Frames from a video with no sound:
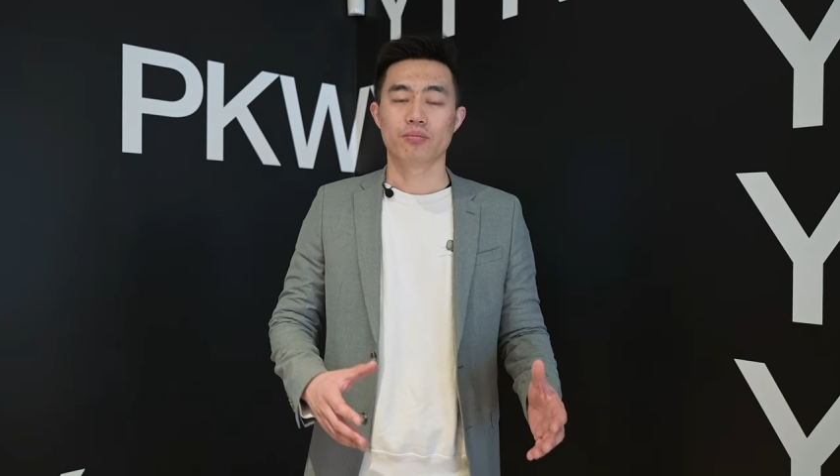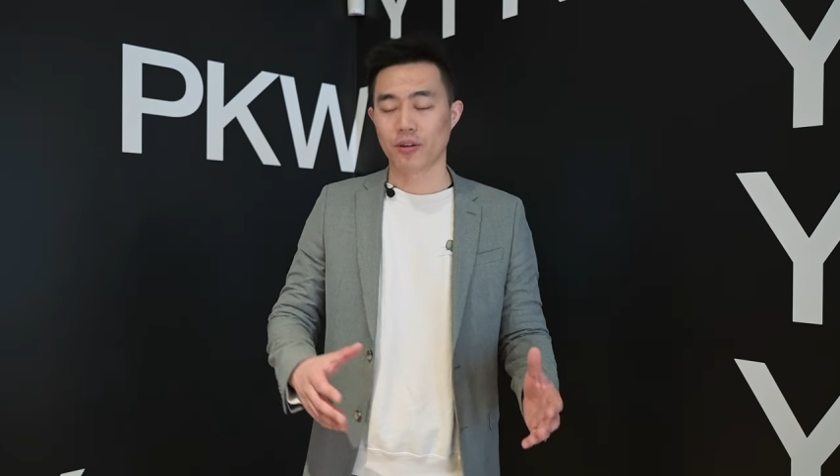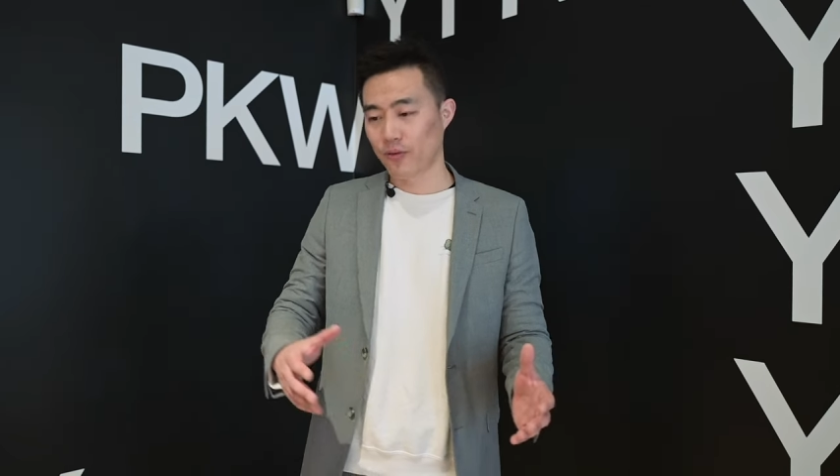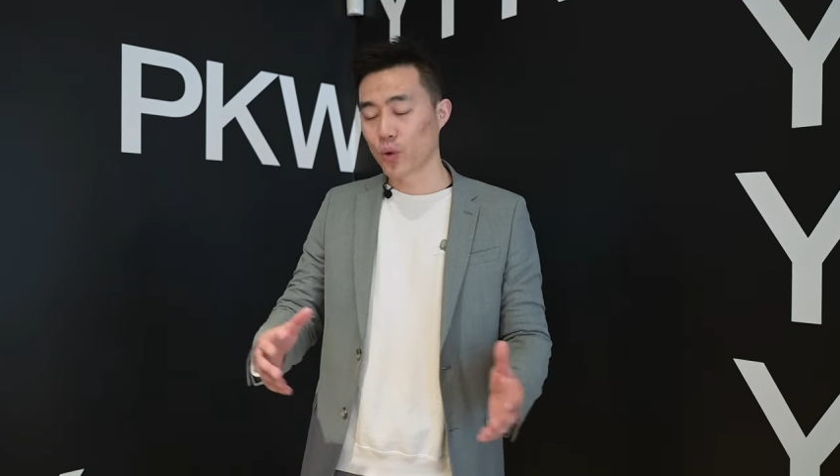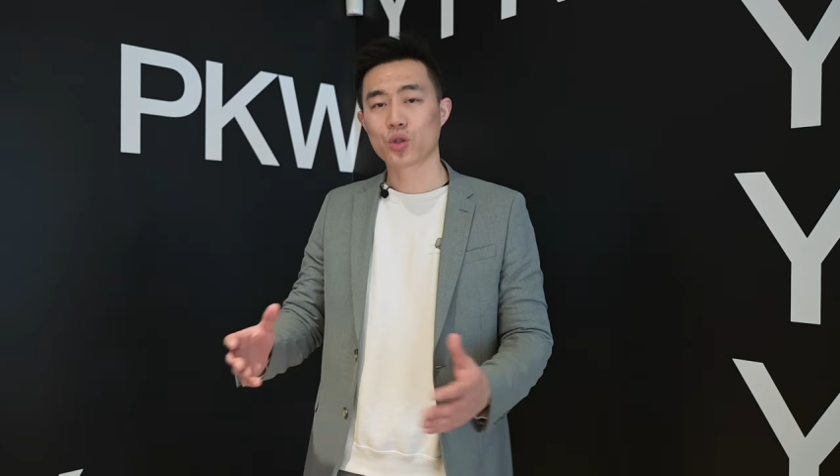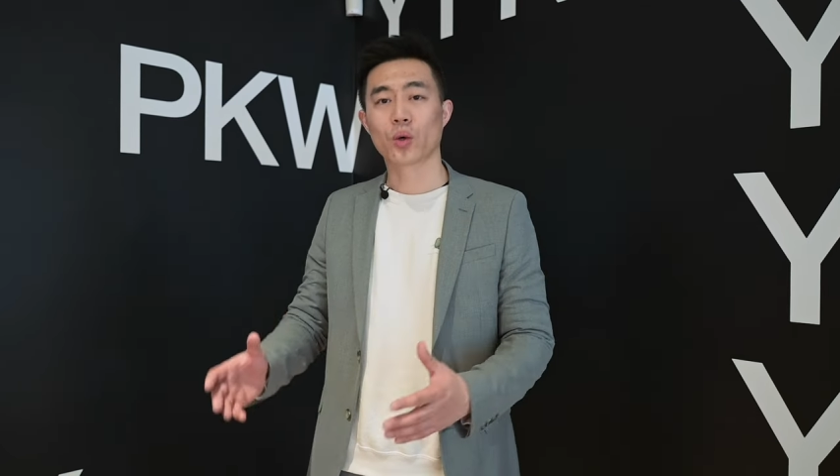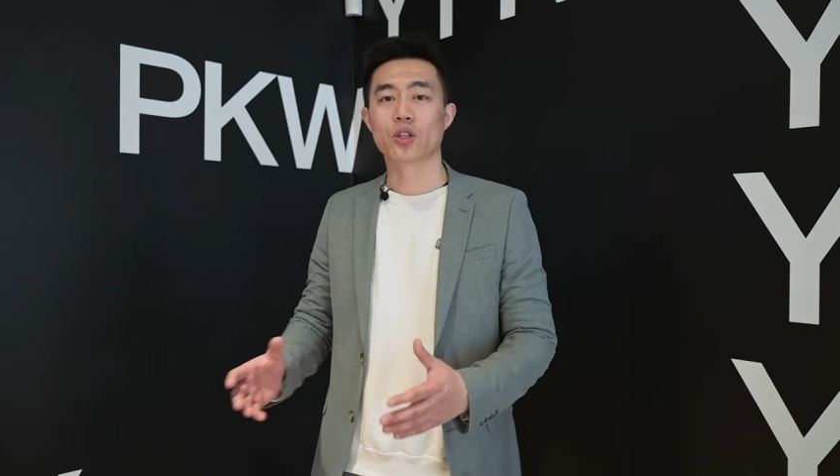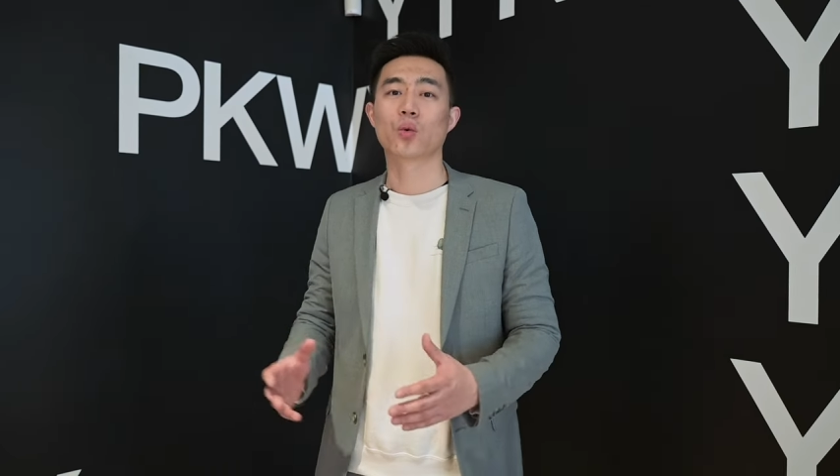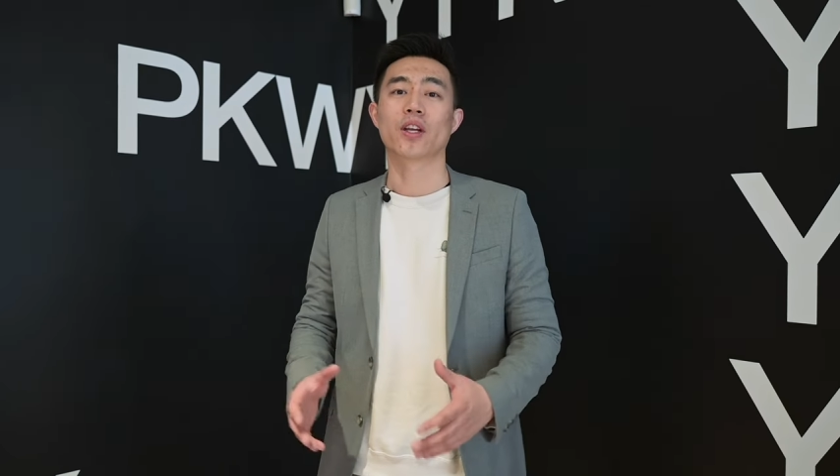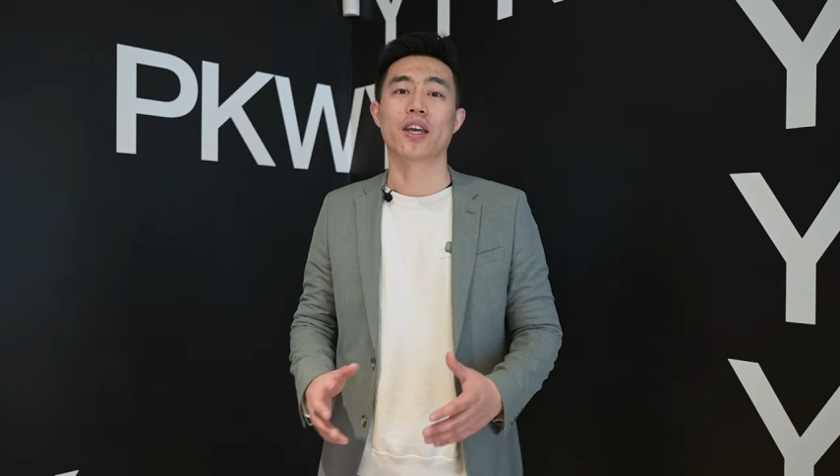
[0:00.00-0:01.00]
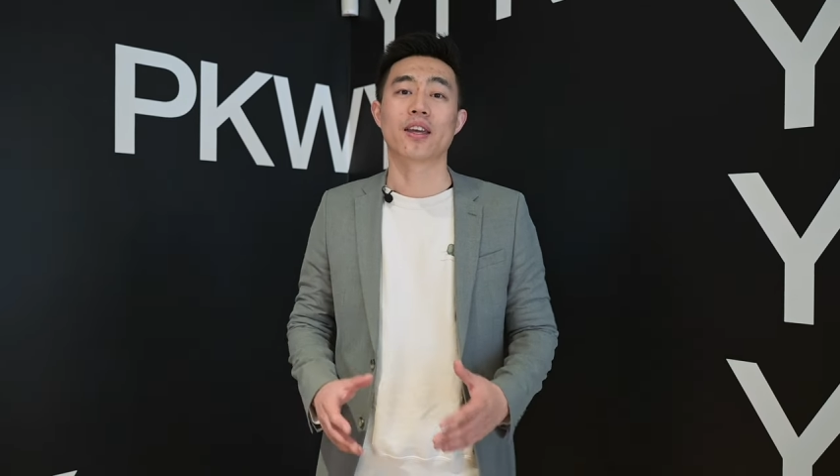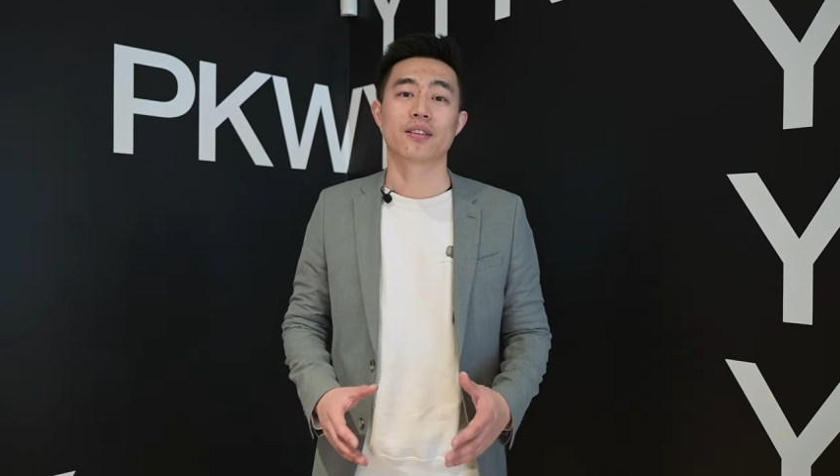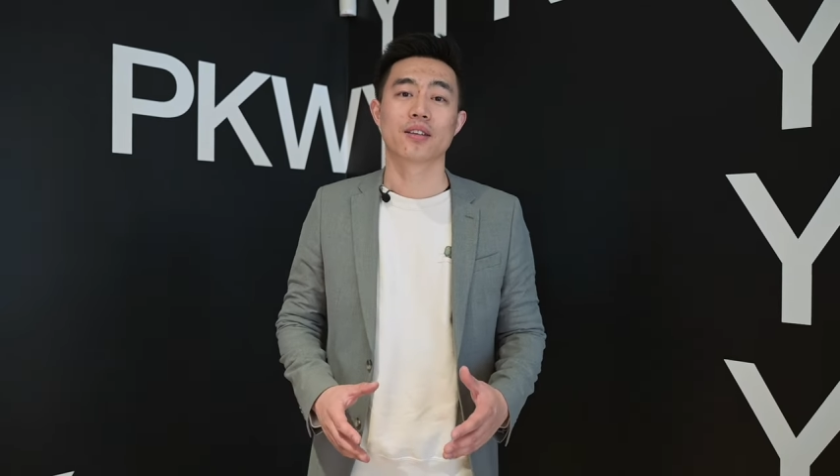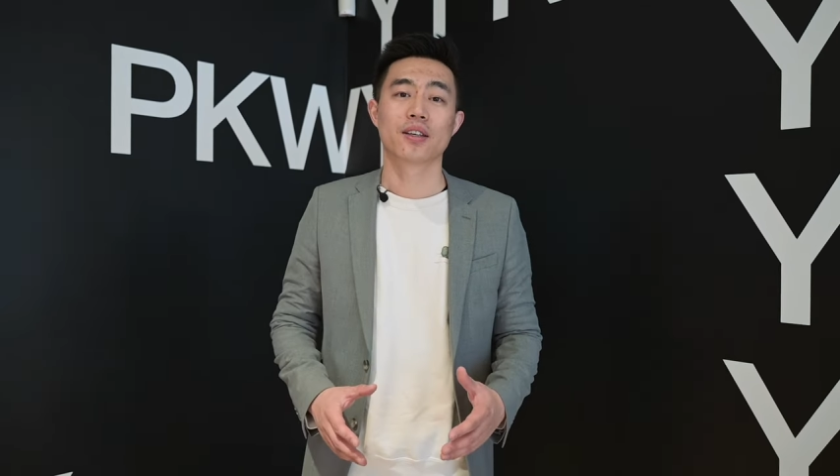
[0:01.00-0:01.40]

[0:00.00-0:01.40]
before 2028?